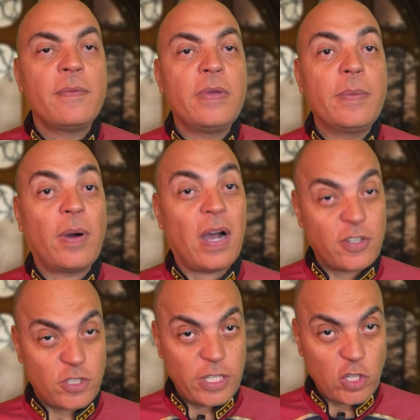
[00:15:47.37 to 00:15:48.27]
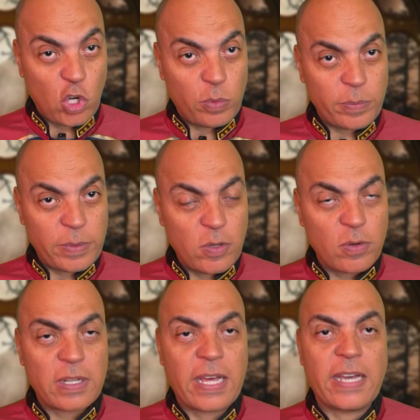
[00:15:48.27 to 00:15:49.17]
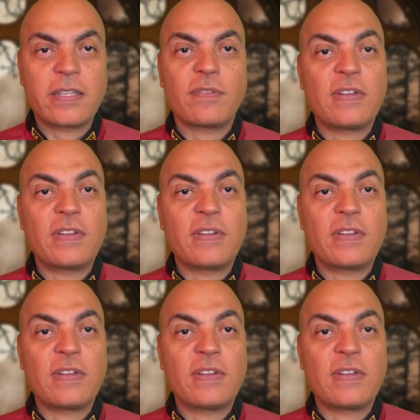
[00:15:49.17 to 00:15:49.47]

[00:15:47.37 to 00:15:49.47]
we partially know what we look like.